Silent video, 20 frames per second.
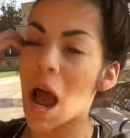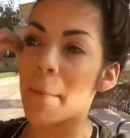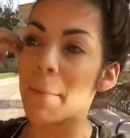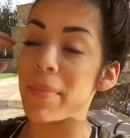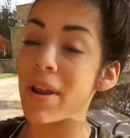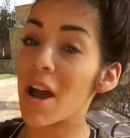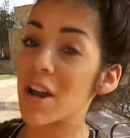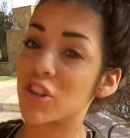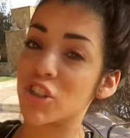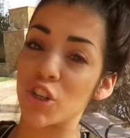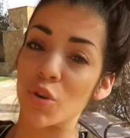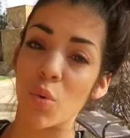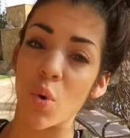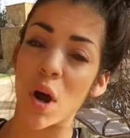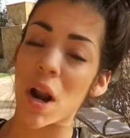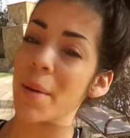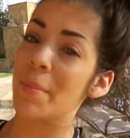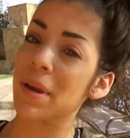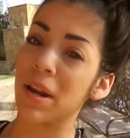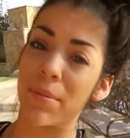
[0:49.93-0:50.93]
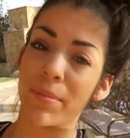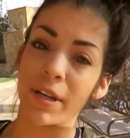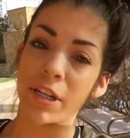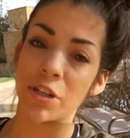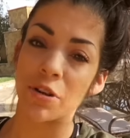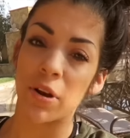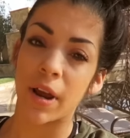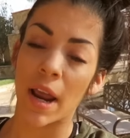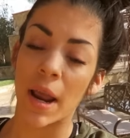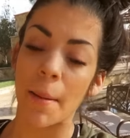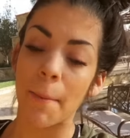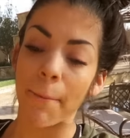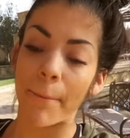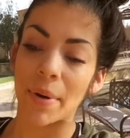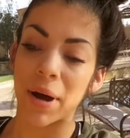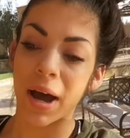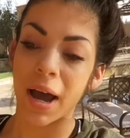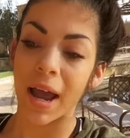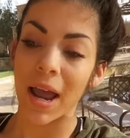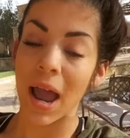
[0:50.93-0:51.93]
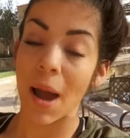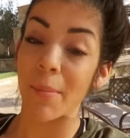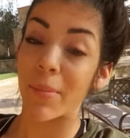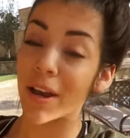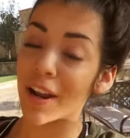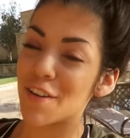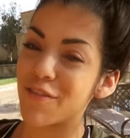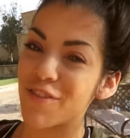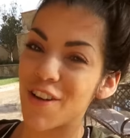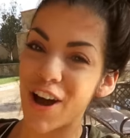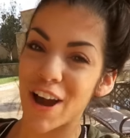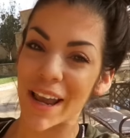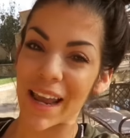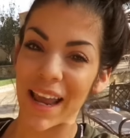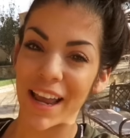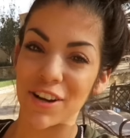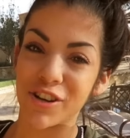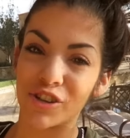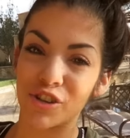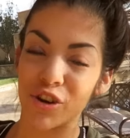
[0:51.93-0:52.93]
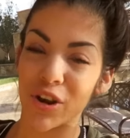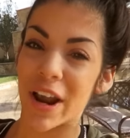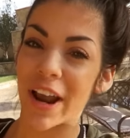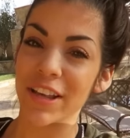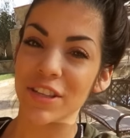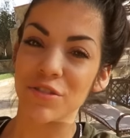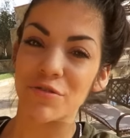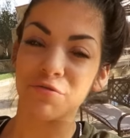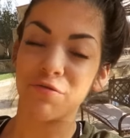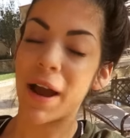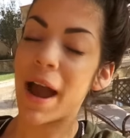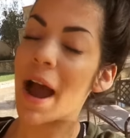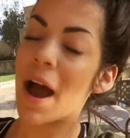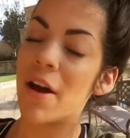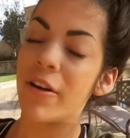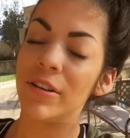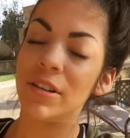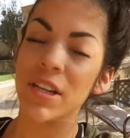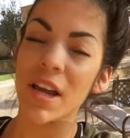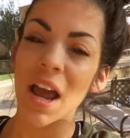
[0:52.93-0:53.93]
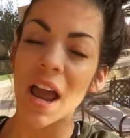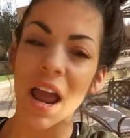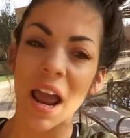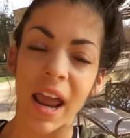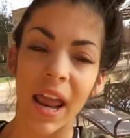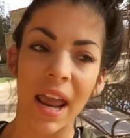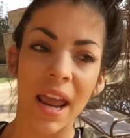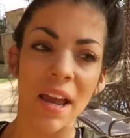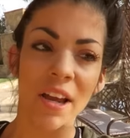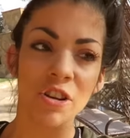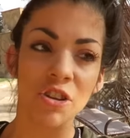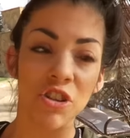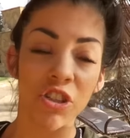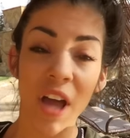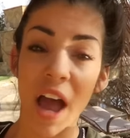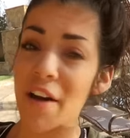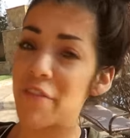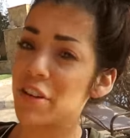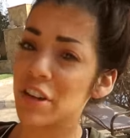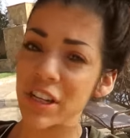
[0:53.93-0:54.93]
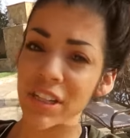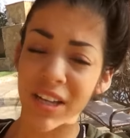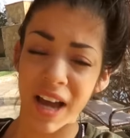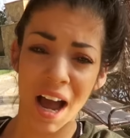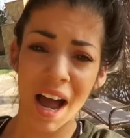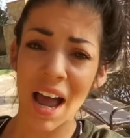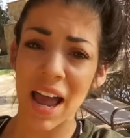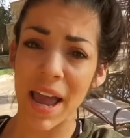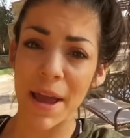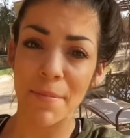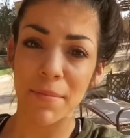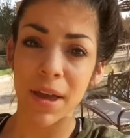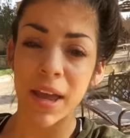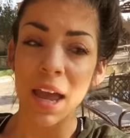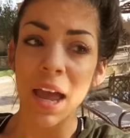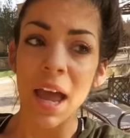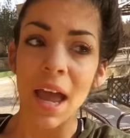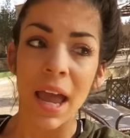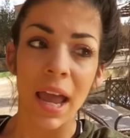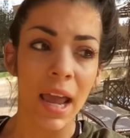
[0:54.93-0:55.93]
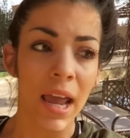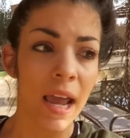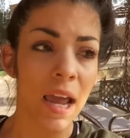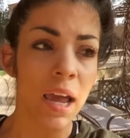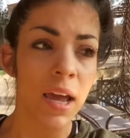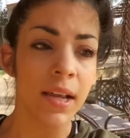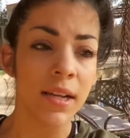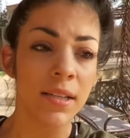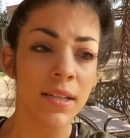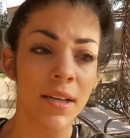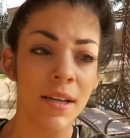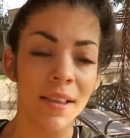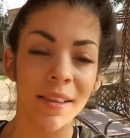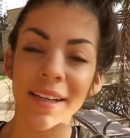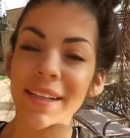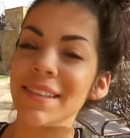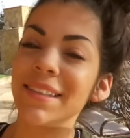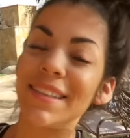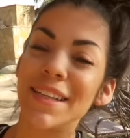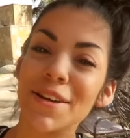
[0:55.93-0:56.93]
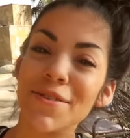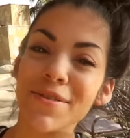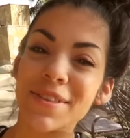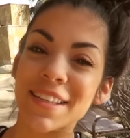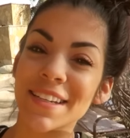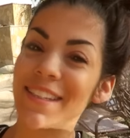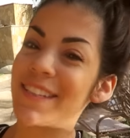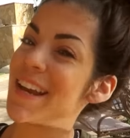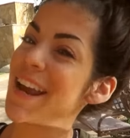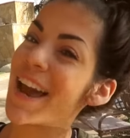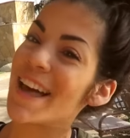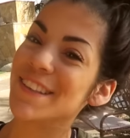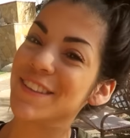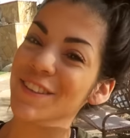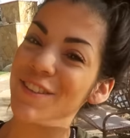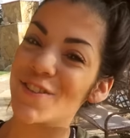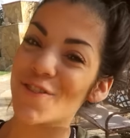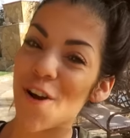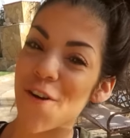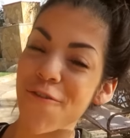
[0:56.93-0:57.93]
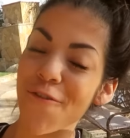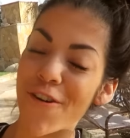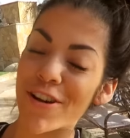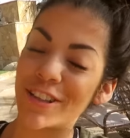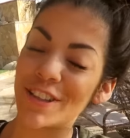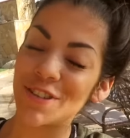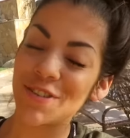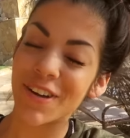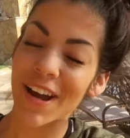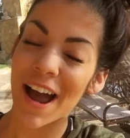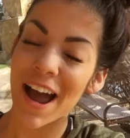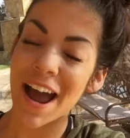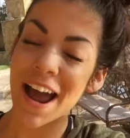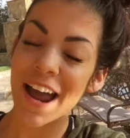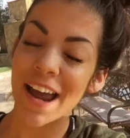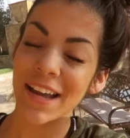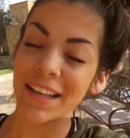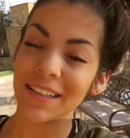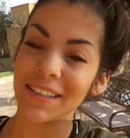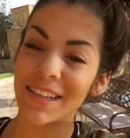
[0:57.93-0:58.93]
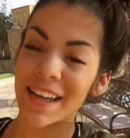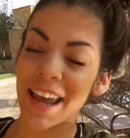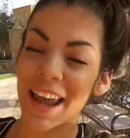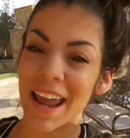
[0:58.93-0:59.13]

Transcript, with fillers: Not sure what I'm going to be doing, but I'm going to vlog it and show you guys around and just have a good time. And let's see what the day has in store for us, you guys.